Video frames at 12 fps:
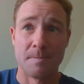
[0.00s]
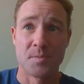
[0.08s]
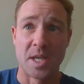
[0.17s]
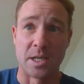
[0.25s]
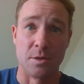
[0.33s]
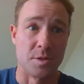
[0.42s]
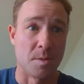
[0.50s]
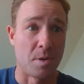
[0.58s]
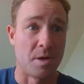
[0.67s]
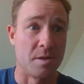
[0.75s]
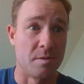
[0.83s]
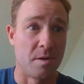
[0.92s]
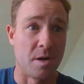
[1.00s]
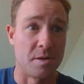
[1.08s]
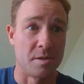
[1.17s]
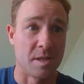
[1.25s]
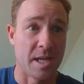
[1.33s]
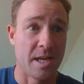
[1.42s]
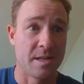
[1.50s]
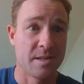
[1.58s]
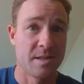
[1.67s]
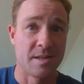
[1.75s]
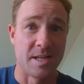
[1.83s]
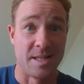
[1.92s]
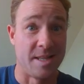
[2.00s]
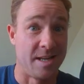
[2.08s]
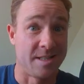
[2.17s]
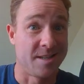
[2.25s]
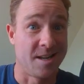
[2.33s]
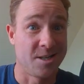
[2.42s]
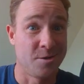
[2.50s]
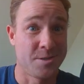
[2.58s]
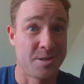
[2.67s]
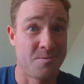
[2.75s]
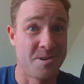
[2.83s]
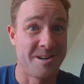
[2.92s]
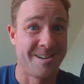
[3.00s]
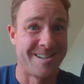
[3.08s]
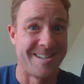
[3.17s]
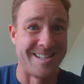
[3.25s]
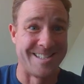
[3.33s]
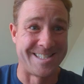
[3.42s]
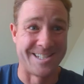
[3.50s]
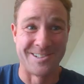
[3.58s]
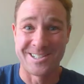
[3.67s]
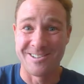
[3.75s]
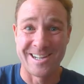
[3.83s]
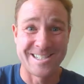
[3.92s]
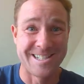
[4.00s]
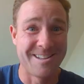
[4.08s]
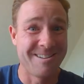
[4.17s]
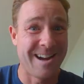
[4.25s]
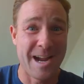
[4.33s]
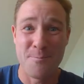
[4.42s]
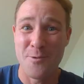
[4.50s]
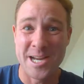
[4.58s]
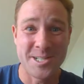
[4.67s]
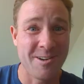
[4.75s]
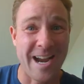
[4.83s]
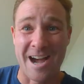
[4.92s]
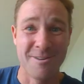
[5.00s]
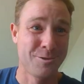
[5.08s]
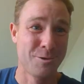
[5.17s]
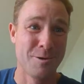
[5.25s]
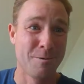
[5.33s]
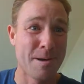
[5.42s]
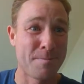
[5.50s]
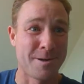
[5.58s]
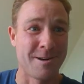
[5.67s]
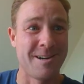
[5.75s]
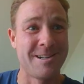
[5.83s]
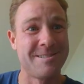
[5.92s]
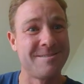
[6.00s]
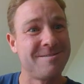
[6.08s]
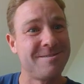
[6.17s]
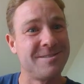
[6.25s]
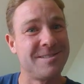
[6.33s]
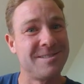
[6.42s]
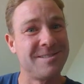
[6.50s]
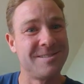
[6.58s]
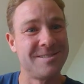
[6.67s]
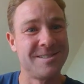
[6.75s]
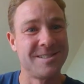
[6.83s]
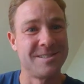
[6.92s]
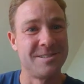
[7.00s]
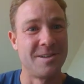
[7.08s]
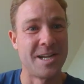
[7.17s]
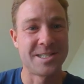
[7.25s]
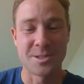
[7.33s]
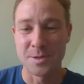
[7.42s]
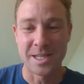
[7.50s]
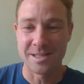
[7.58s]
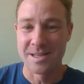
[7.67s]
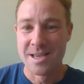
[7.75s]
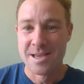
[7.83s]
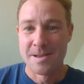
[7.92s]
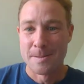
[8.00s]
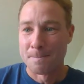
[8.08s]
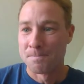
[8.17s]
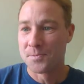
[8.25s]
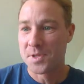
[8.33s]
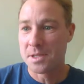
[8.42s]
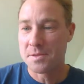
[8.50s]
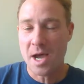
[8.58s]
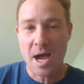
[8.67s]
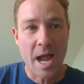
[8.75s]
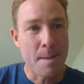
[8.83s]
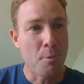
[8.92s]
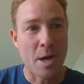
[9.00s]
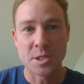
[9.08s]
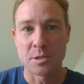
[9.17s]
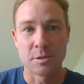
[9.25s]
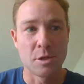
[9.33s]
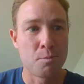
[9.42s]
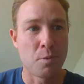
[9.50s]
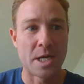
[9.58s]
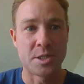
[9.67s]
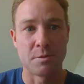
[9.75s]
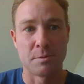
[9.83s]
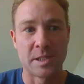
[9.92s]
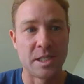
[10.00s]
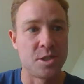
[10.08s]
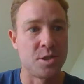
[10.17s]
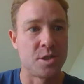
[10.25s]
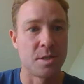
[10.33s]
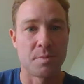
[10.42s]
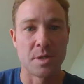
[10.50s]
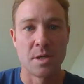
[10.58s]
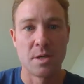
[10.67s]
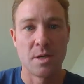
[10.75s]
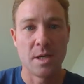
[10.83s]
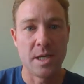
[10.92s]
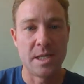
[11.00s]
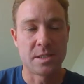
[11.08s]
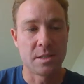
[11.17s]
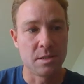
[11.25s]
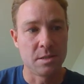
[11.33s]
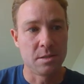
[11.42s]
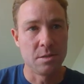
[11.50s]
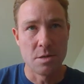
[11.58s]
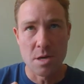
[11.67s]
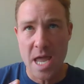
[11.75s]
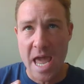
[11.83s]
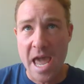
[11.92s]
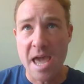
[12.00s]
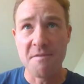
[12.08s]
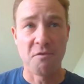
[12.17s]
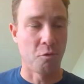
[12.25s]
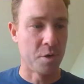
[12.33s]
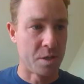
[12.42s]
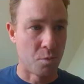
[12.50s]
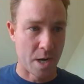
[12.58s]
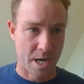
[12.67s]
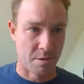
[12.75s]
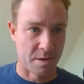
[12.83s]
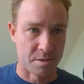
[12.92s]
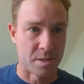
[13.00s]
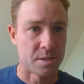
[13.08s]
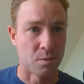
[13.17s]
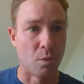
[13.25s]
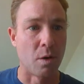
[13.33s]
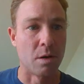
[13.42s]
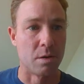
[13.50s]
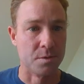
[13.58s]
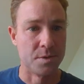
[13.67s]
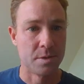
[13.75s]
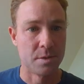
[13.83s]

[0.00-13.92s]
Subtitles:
it goes up onto the land, and then it's got to go somewhere. And so it creates another high pressure out through a rip current. Right? So the high pressure, low pressure relationship is everywhere in this world